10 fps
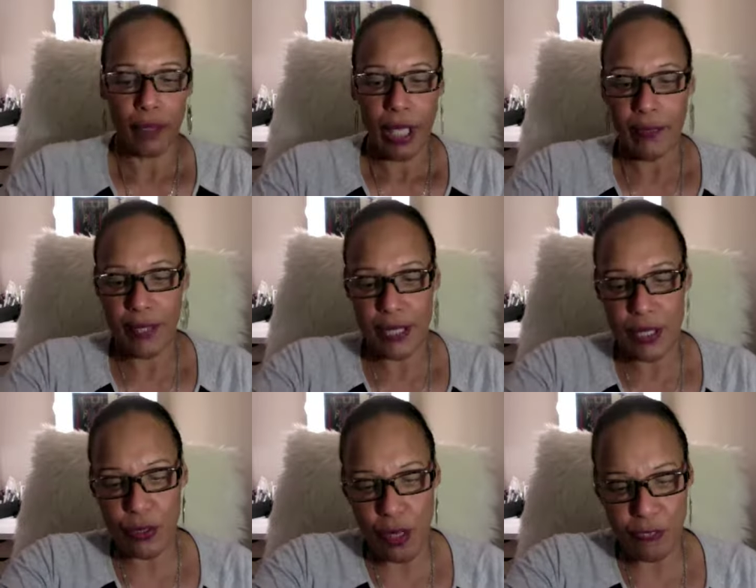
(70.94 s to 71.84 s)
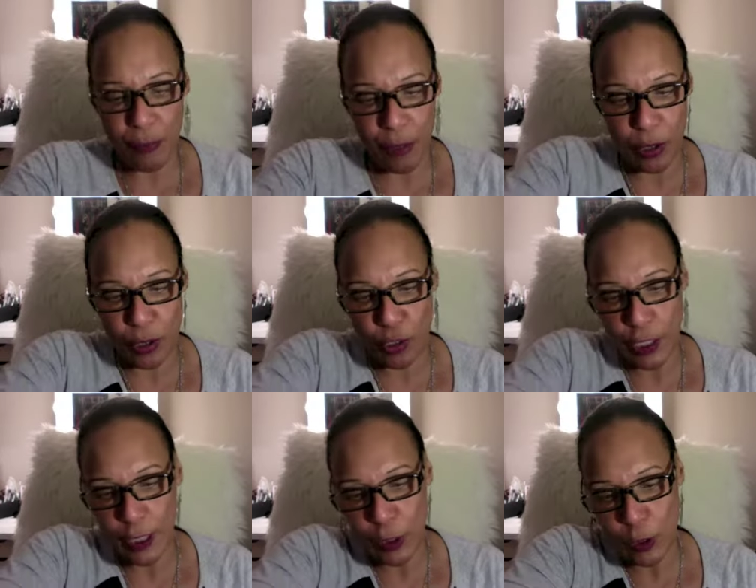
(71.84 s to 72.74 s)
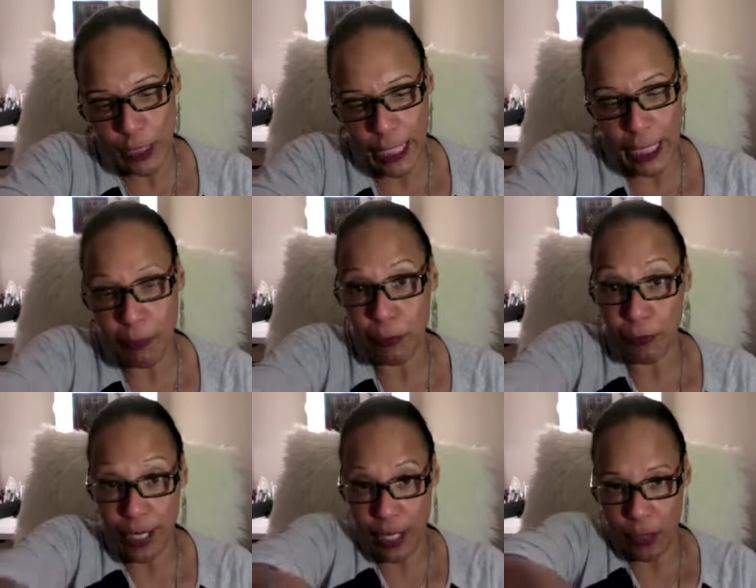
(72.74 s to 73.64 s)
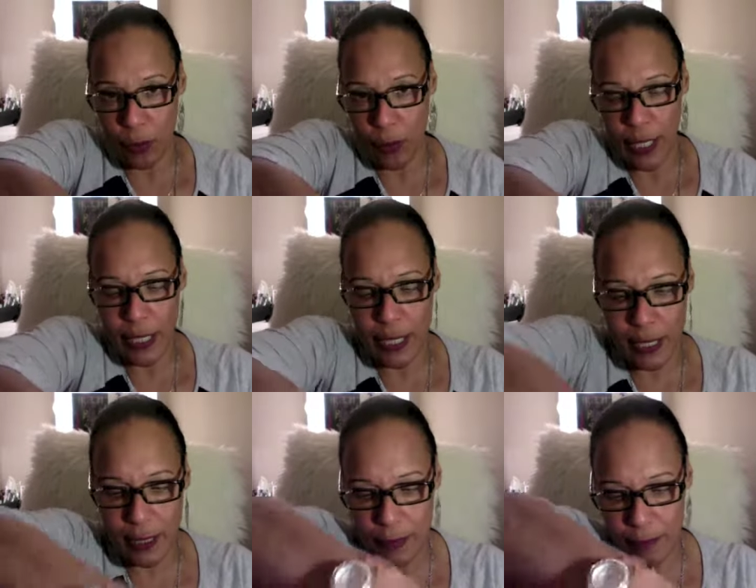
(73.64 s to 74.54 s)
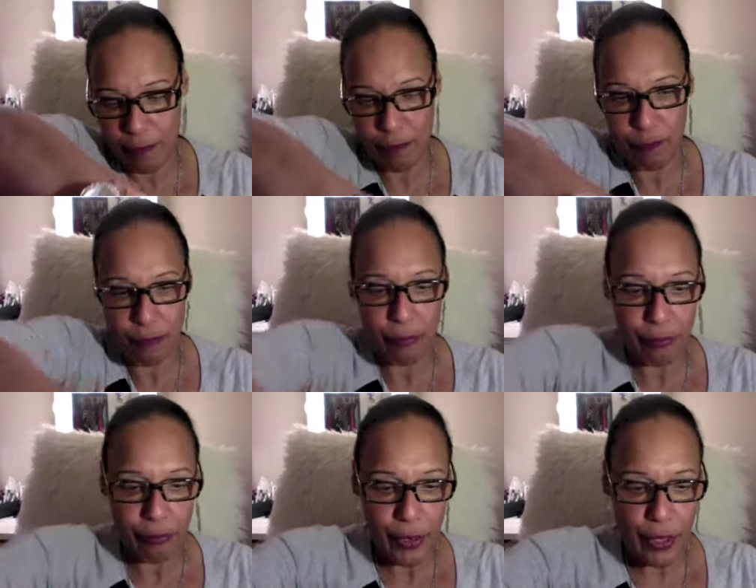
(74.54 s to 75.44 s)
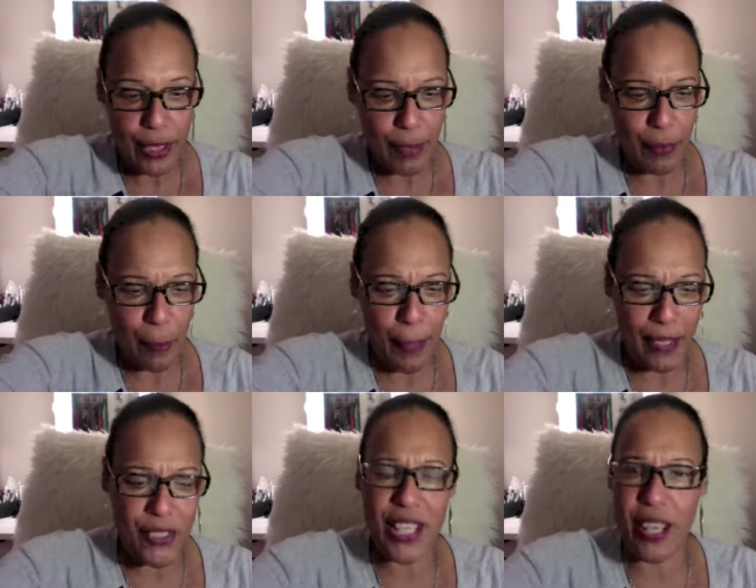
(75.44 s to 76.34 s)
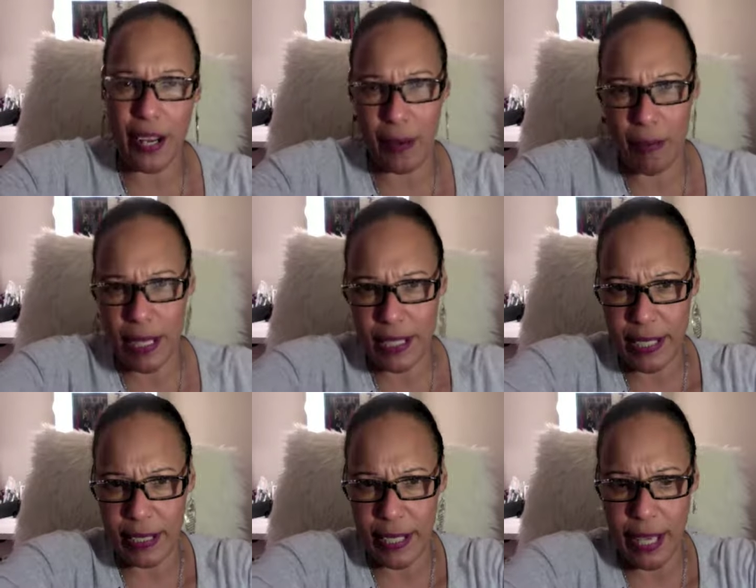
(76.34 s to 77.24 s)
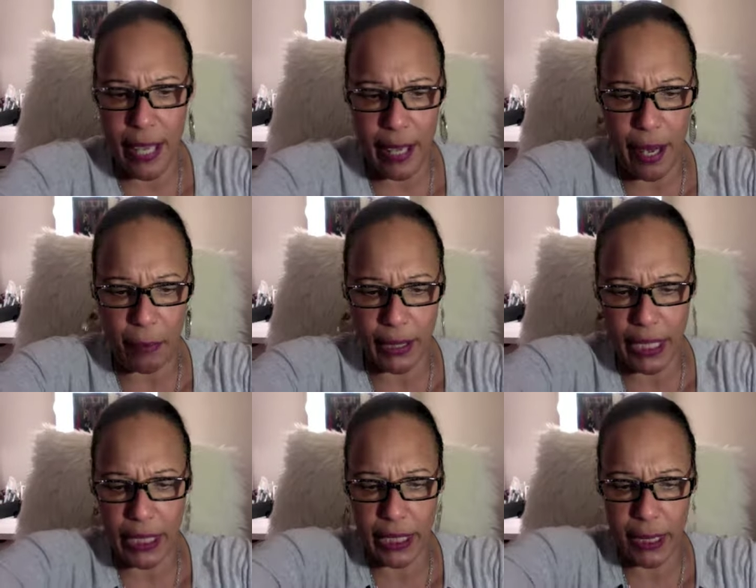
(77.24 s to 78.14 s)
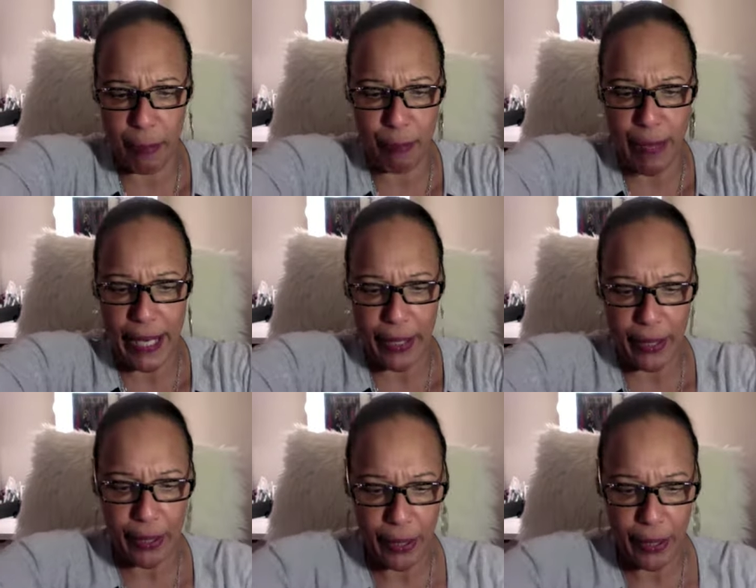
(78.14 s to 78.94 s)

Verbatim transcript: And this is all from Ultra Old Lady Proof like always. Because I want to better take care of my skin. I, I, I want to clean it better.